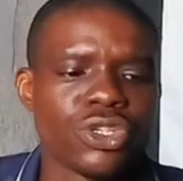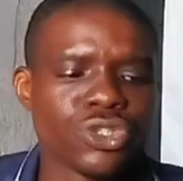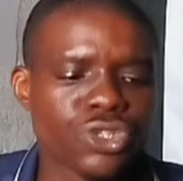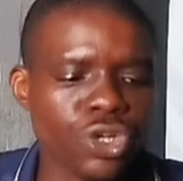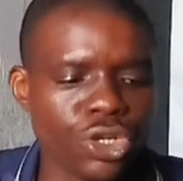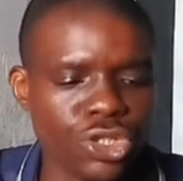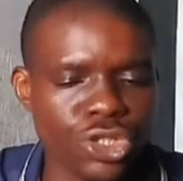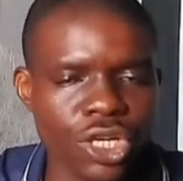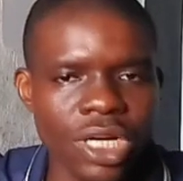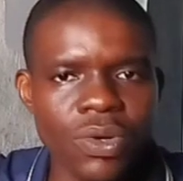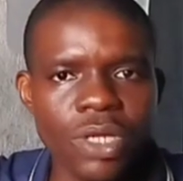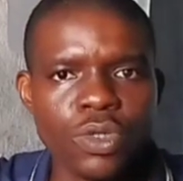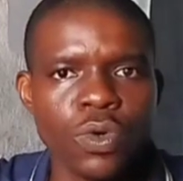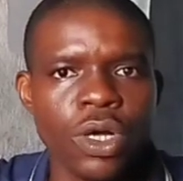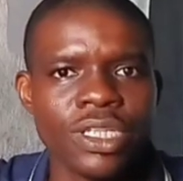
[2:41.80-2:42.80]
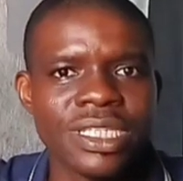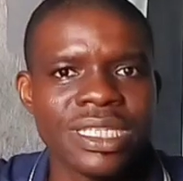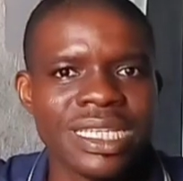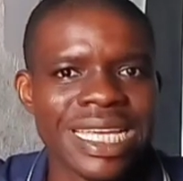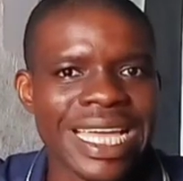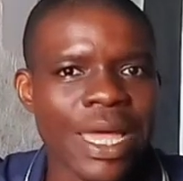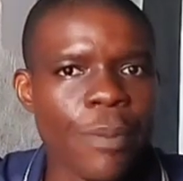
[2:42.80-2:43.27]
so you really want to
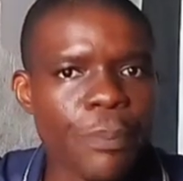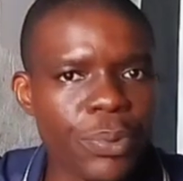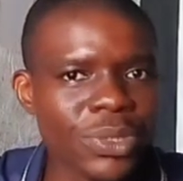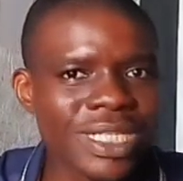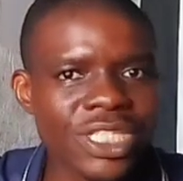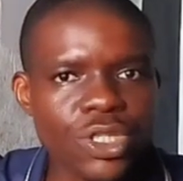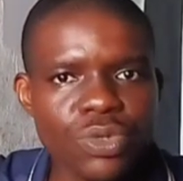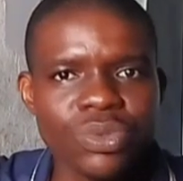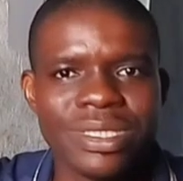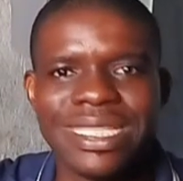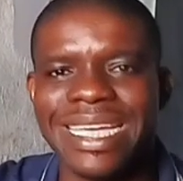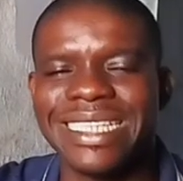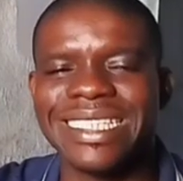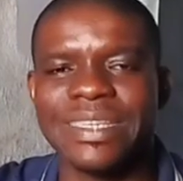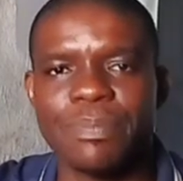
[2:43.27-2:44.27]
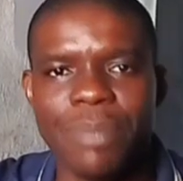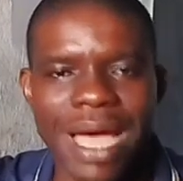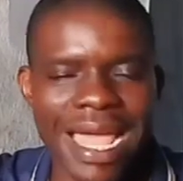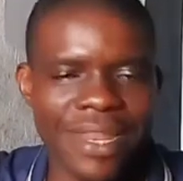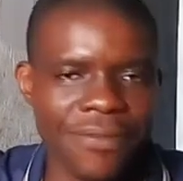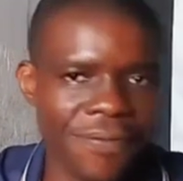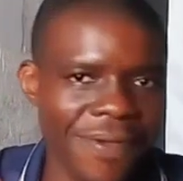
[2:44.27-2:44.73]
put these two dates in
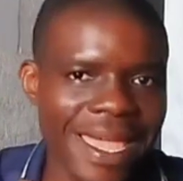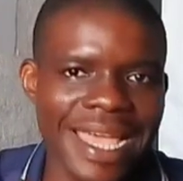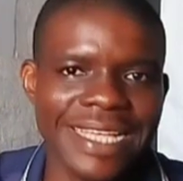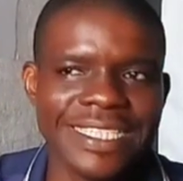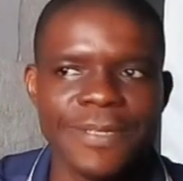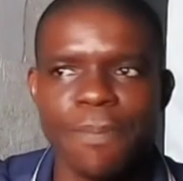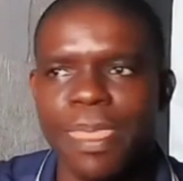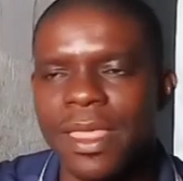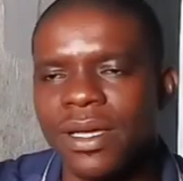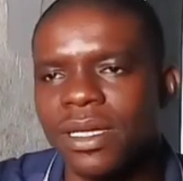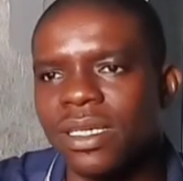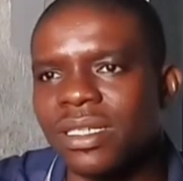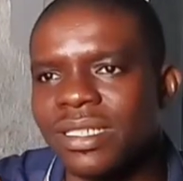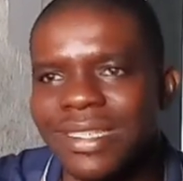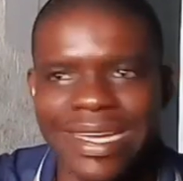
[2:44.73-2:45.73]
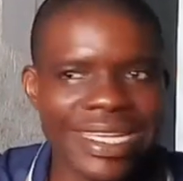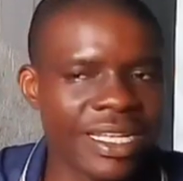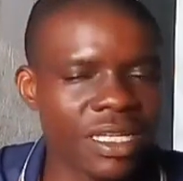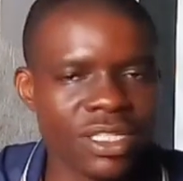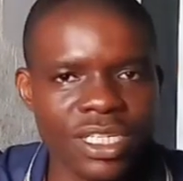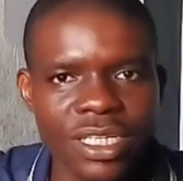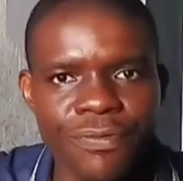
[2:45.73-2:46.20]
mind. First,
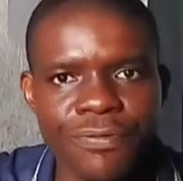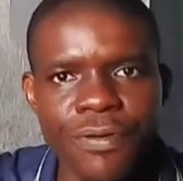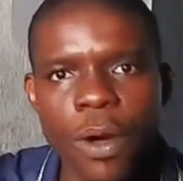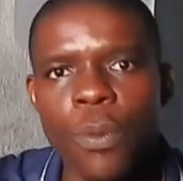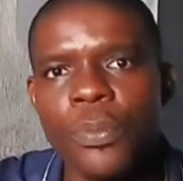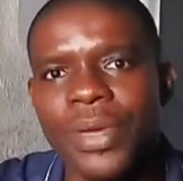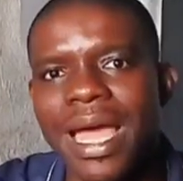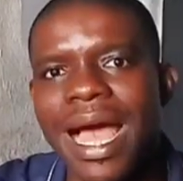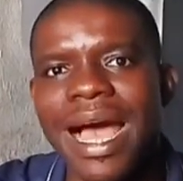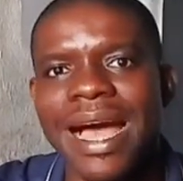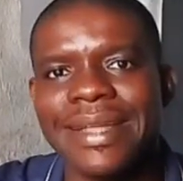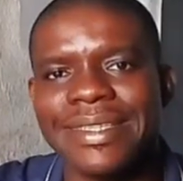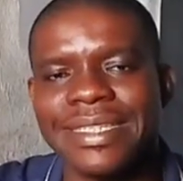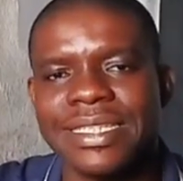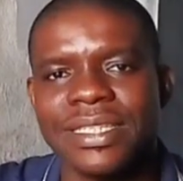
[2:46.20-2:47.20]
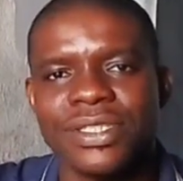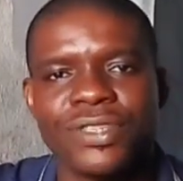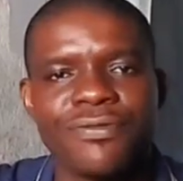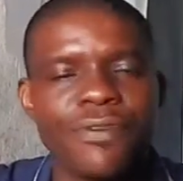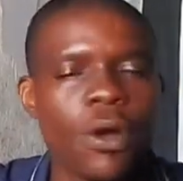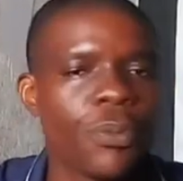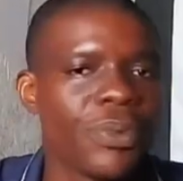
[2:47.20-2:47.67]
the form will be asked.
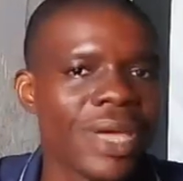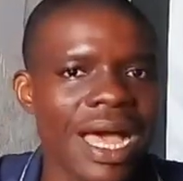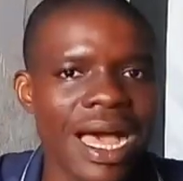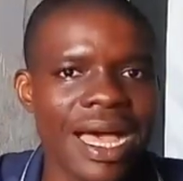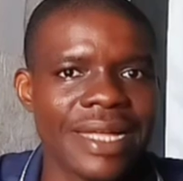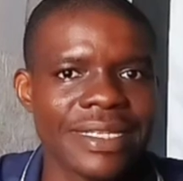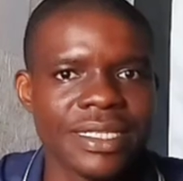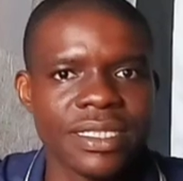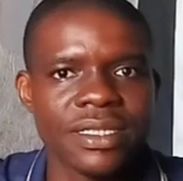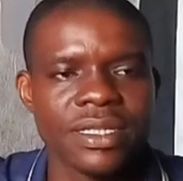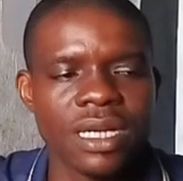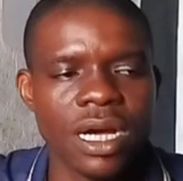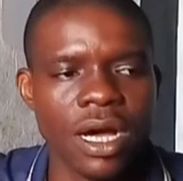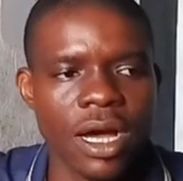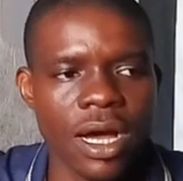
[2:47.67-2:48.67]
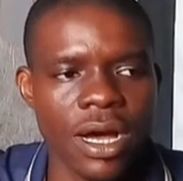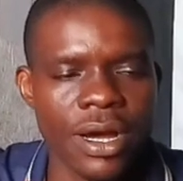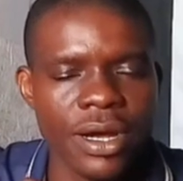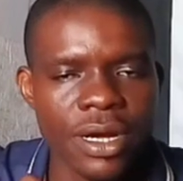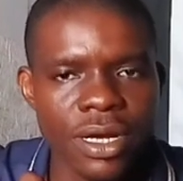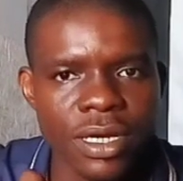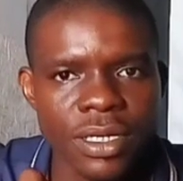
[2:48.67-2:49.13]
The form will be asked
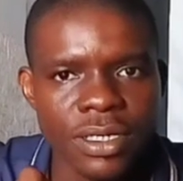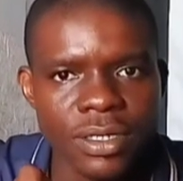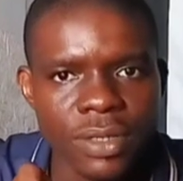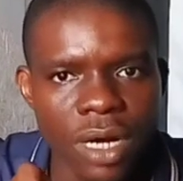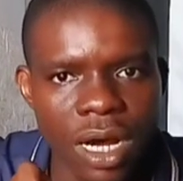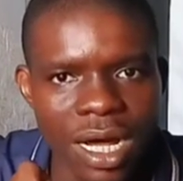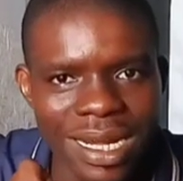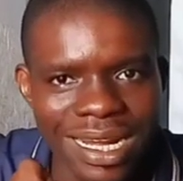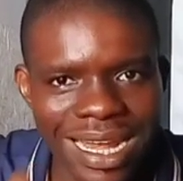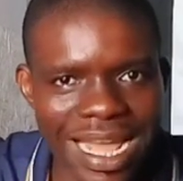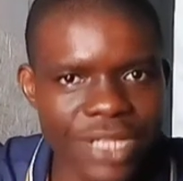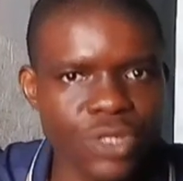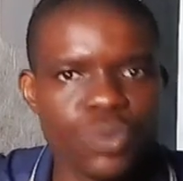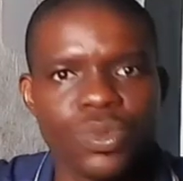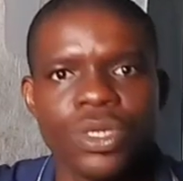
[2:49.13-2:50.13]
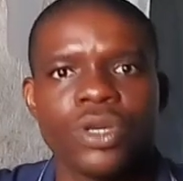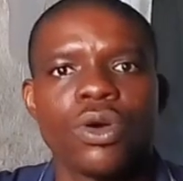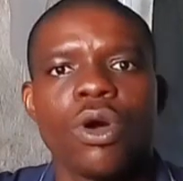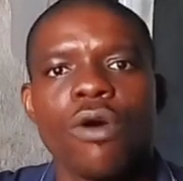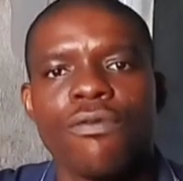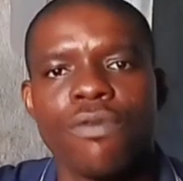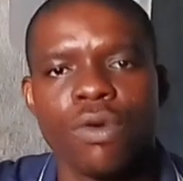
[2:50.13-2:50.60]
last week
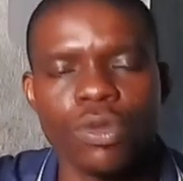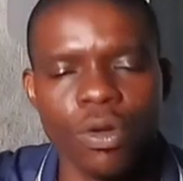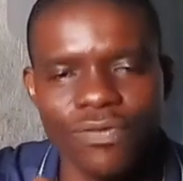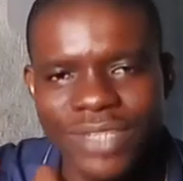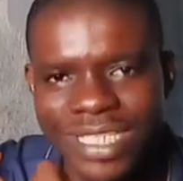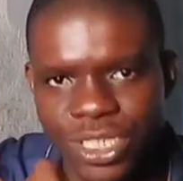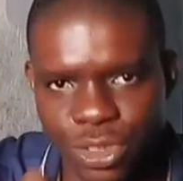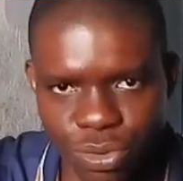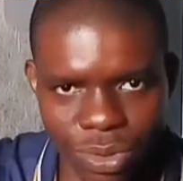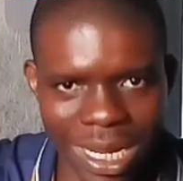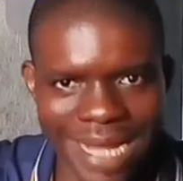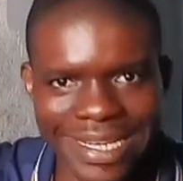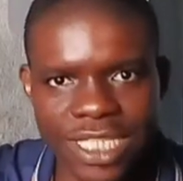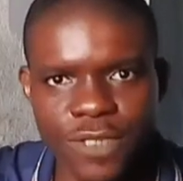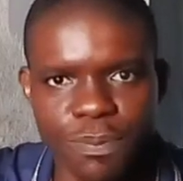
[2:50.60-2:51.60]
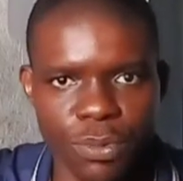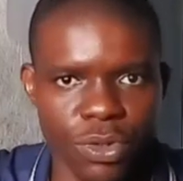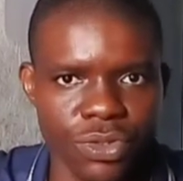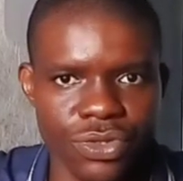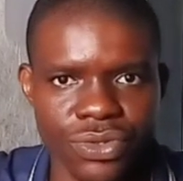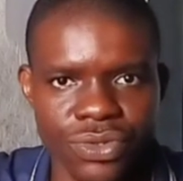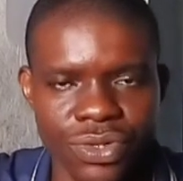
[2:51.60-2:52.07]
of this July, this
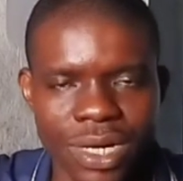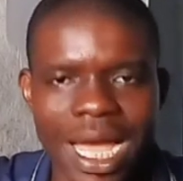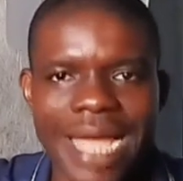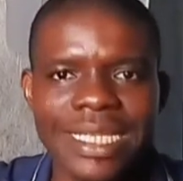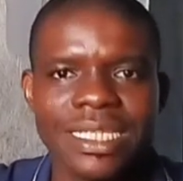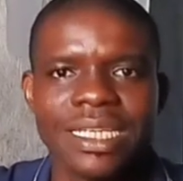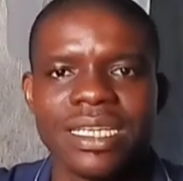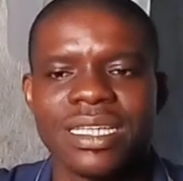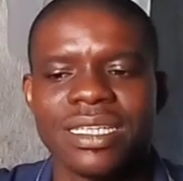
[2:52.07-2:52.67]
month, right?